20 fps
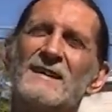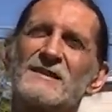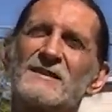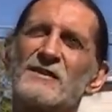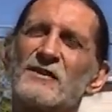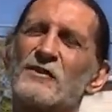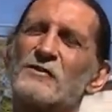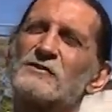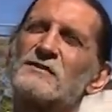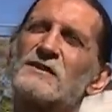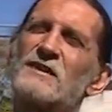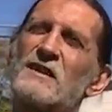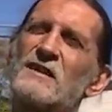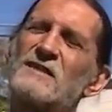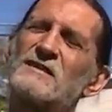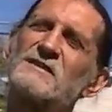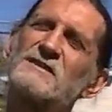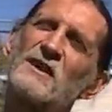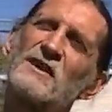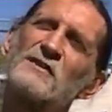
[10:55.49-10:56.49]
so
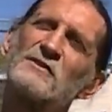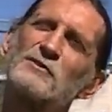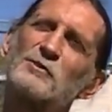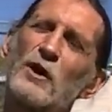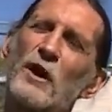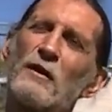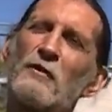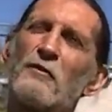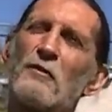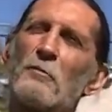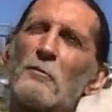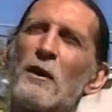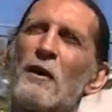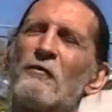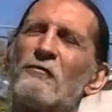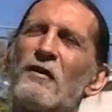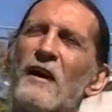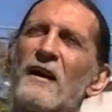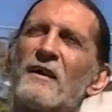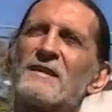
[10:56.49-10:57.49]
so traveling about
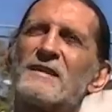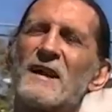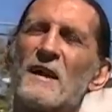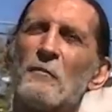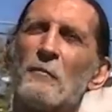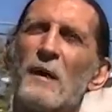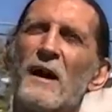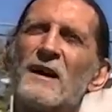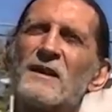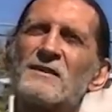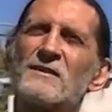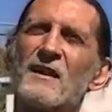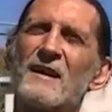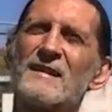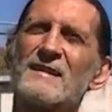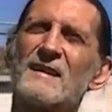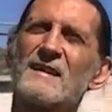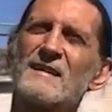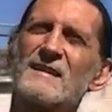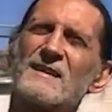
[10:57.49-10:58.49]
five to ten miles right
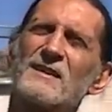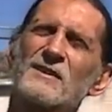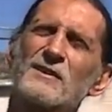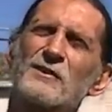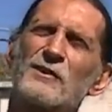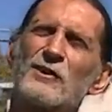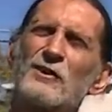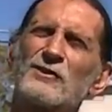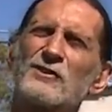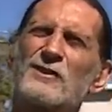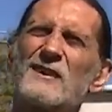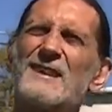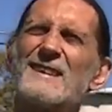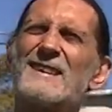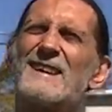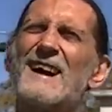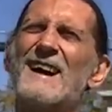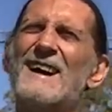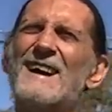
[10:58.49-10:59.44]
there to get some groceries.